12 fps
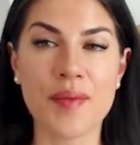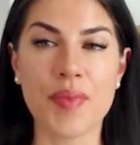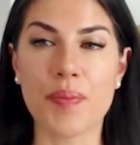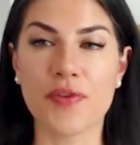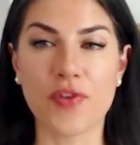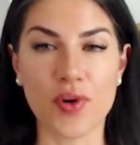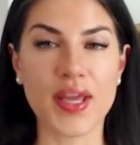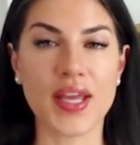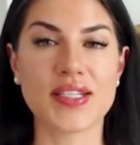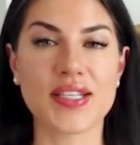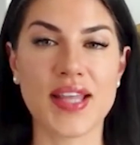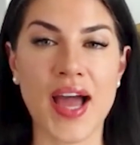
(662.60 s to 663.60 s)
But before we get
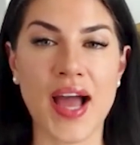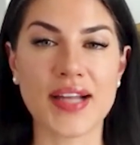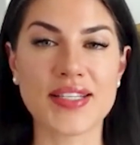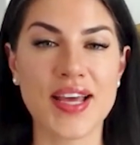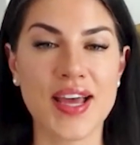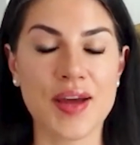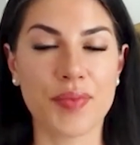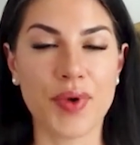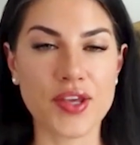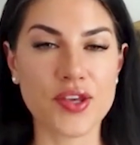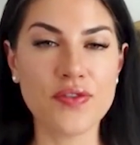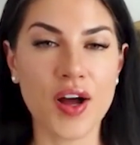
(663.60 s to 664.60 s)
into that,
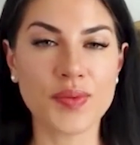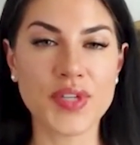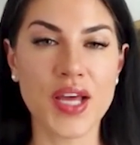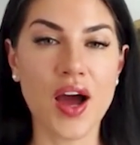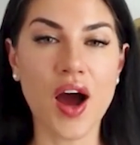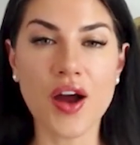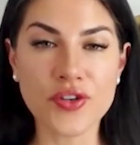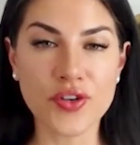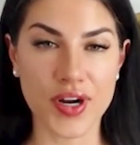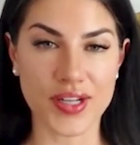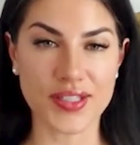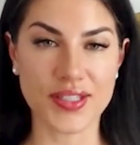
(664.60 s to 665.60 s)
Brett, you've helped
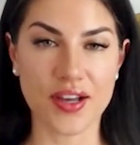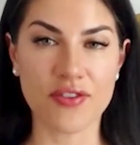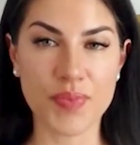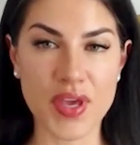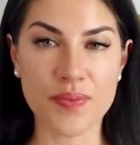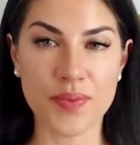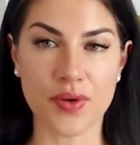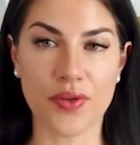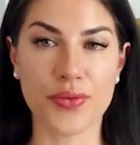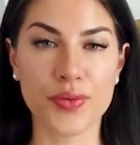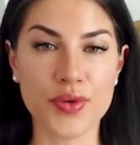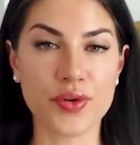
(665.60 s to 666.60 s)
hundreds of people
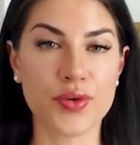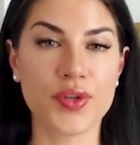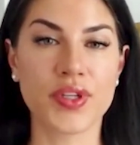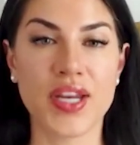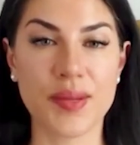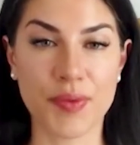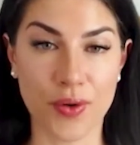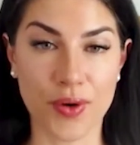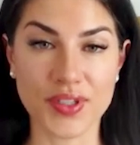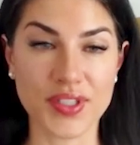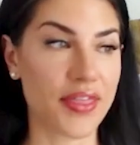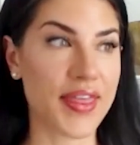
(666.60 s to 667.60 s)
through your Kundalini
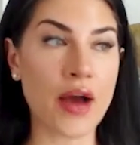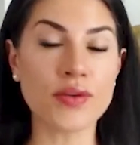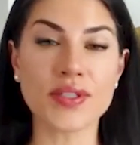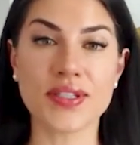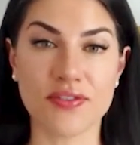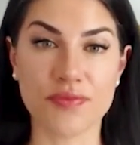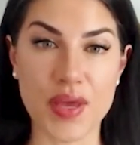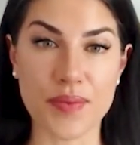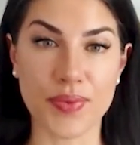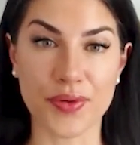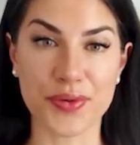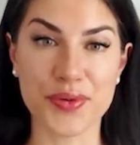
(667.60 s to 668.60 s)
course, thousands of
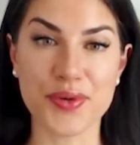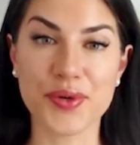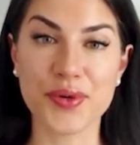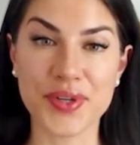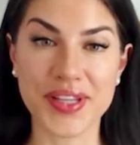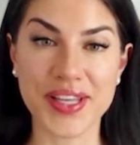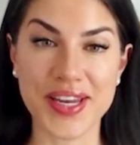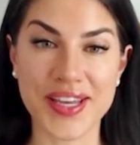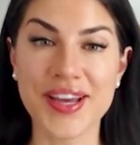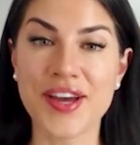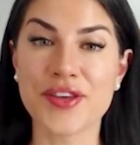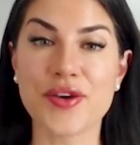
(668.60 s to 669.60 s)
people through your
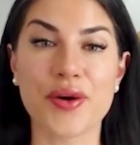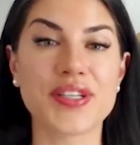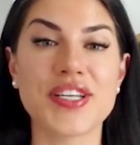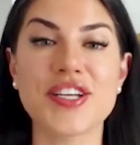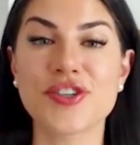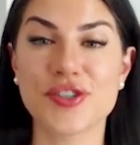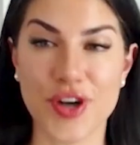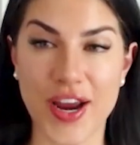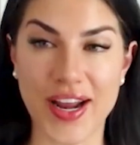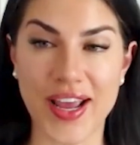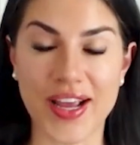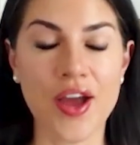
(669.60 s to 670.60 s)
Kundalini yoga teacher
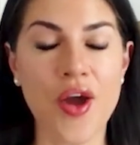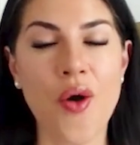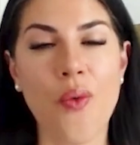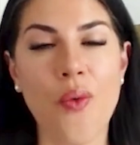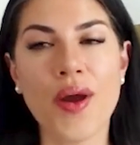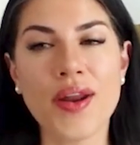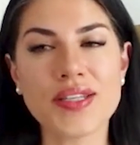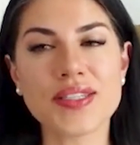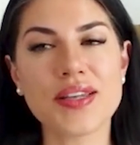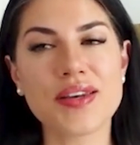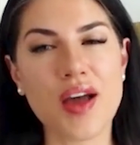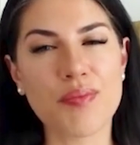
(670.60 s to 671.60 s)
training. What is
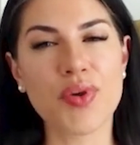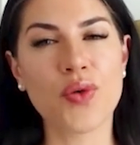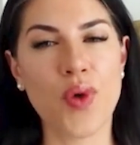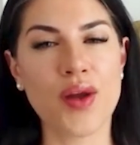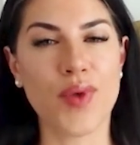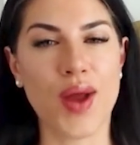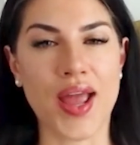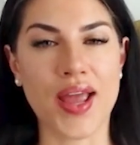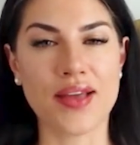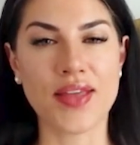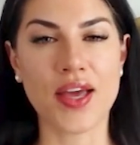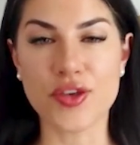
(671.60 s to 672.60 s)
the number one
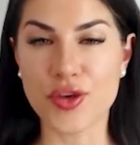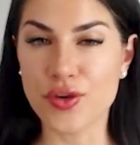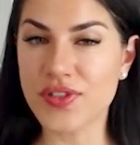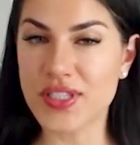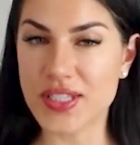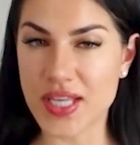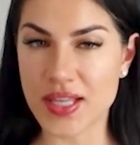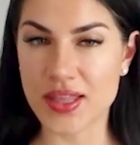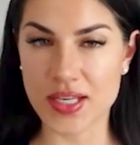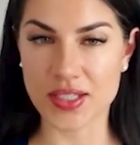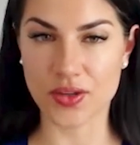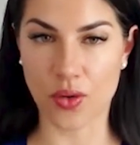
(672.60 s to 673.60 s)
way that you've seen
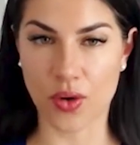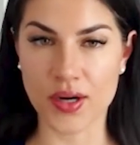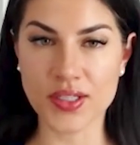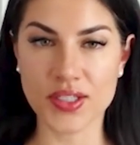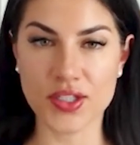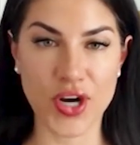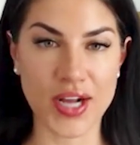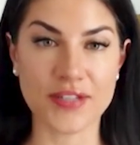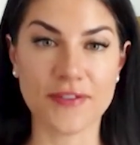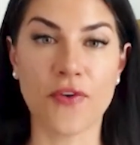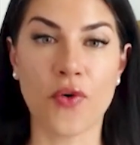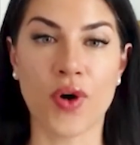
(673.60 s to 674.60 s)
this course
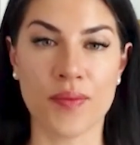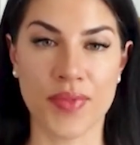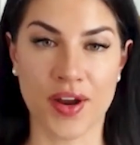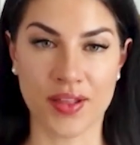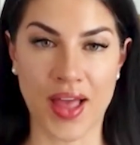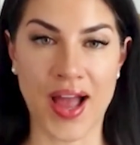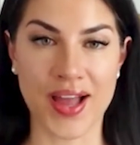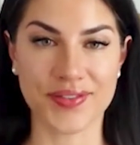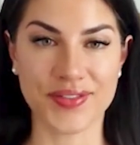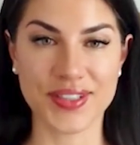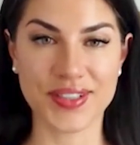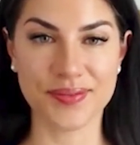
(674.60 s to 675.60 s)
transform their
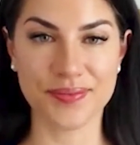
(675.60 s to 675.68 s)
lives?